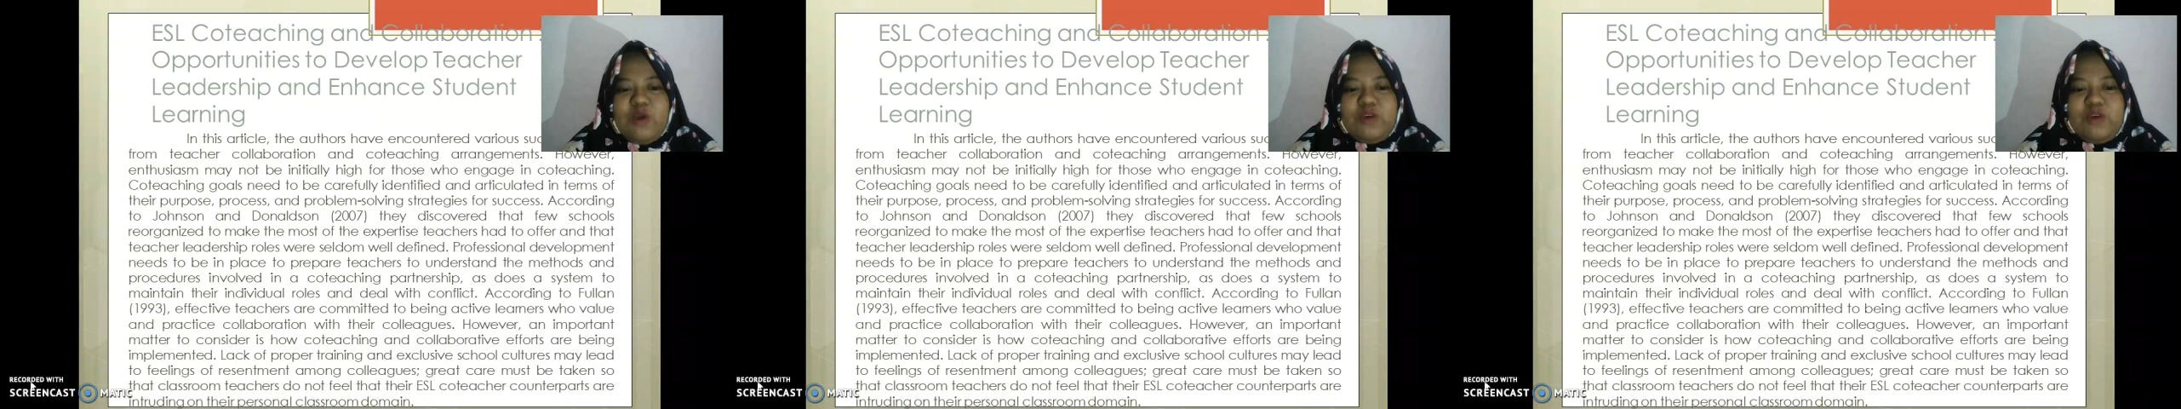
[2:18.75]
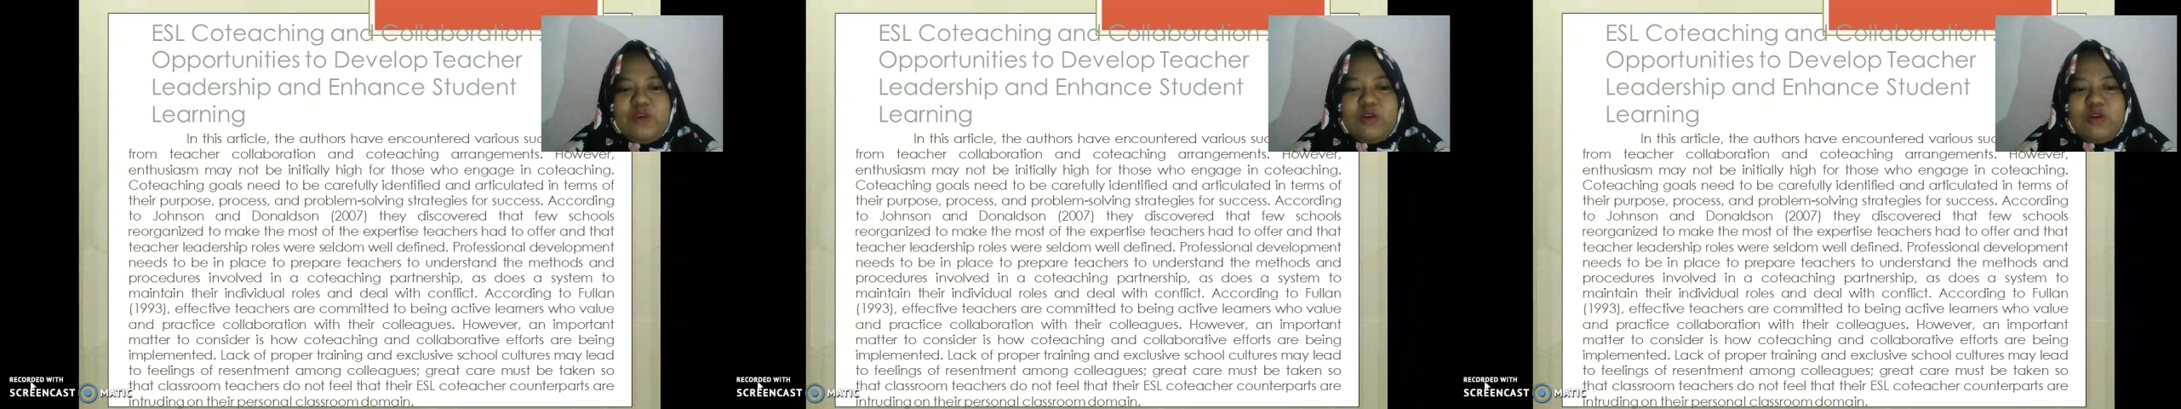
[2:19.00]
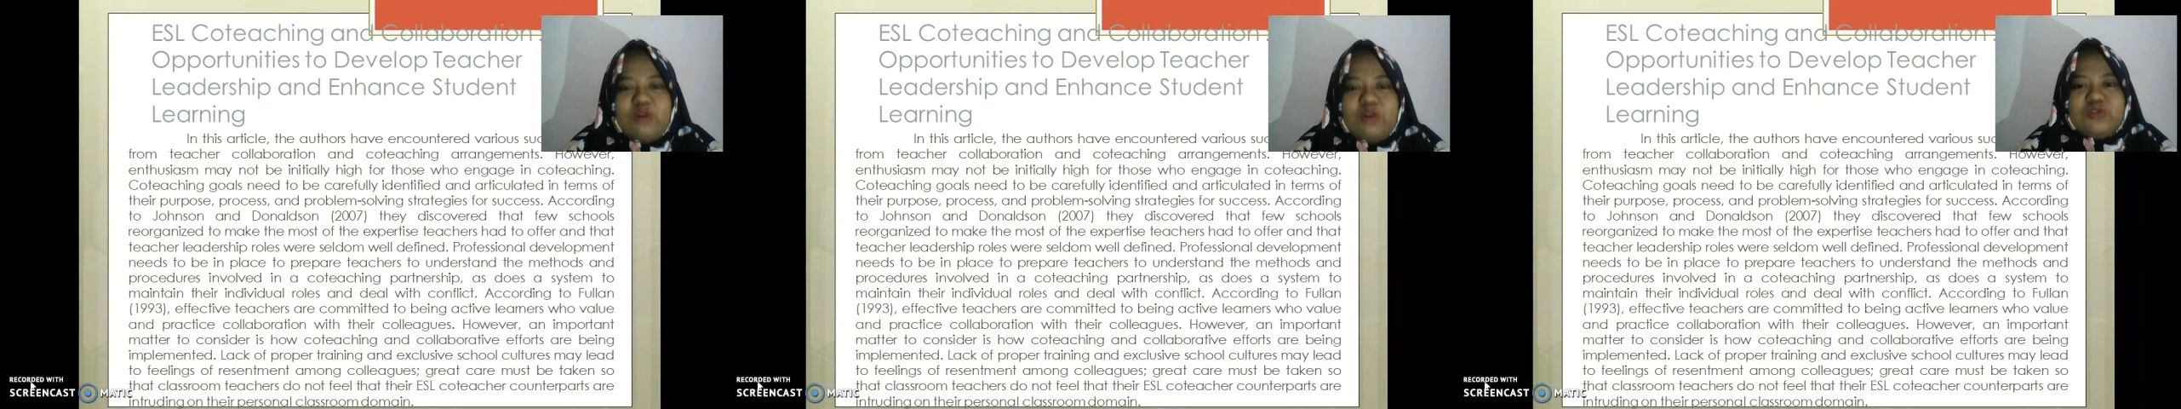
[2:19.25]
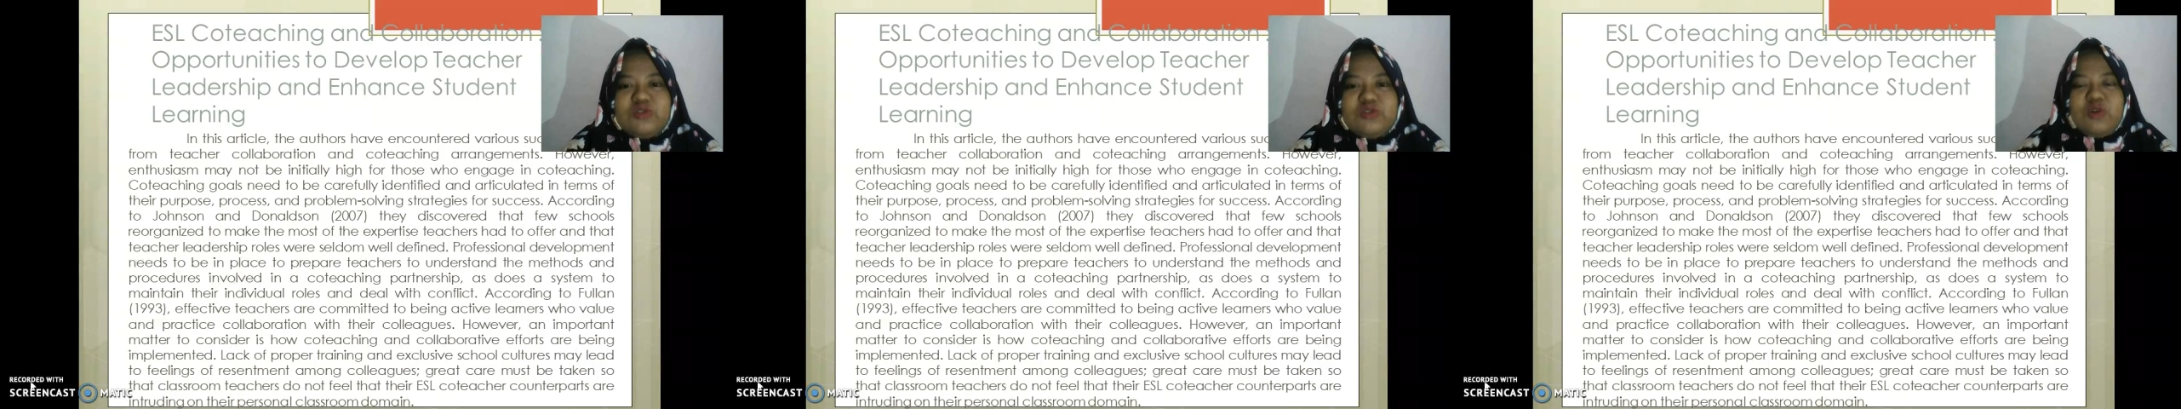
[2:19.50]
we can
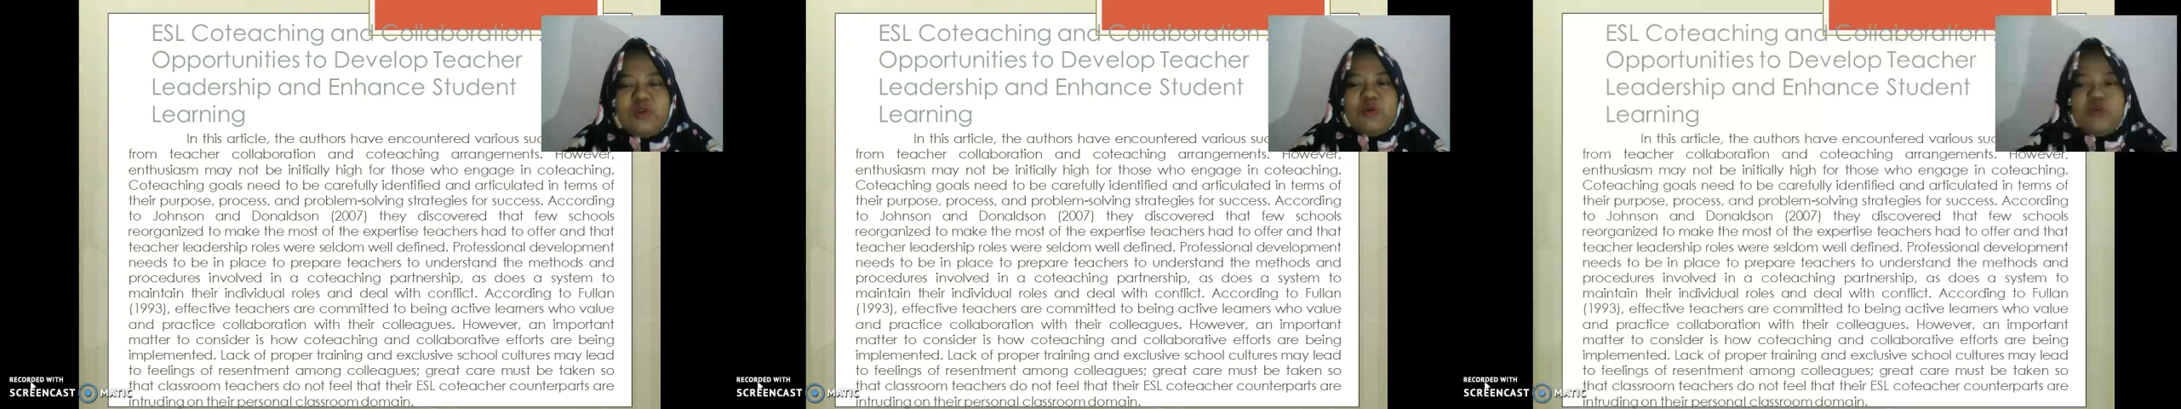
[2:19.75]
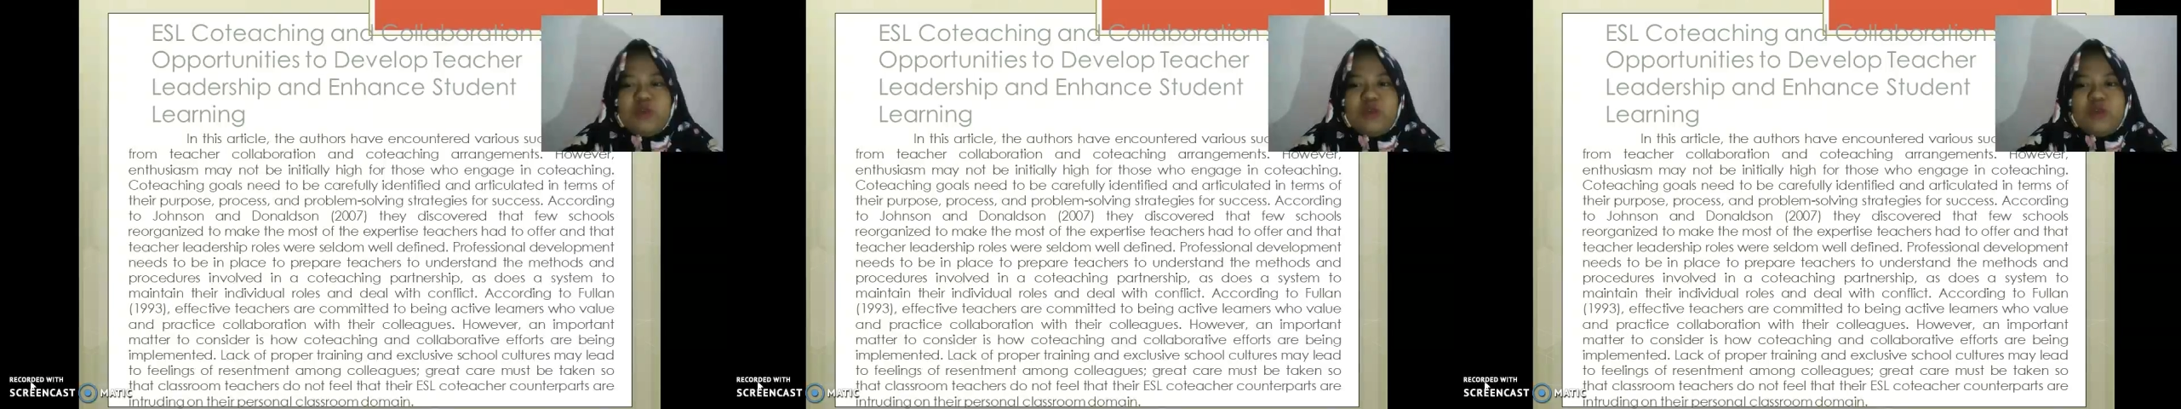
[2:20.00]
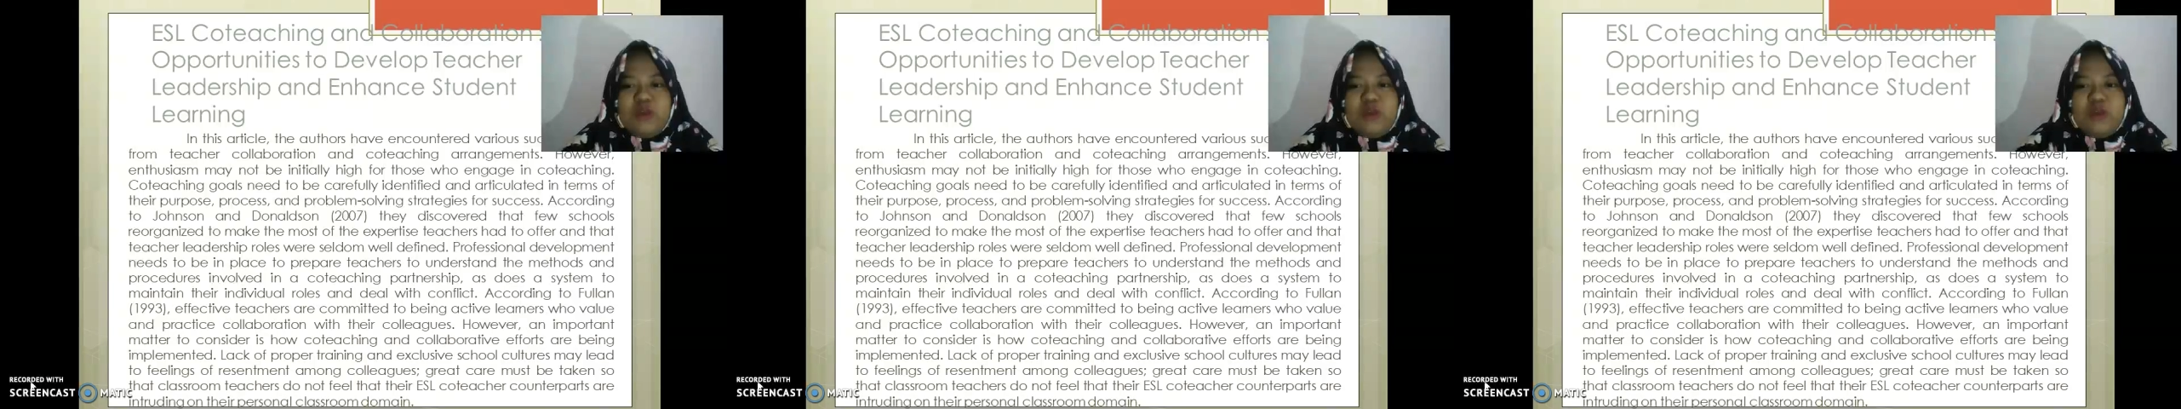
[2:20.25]
also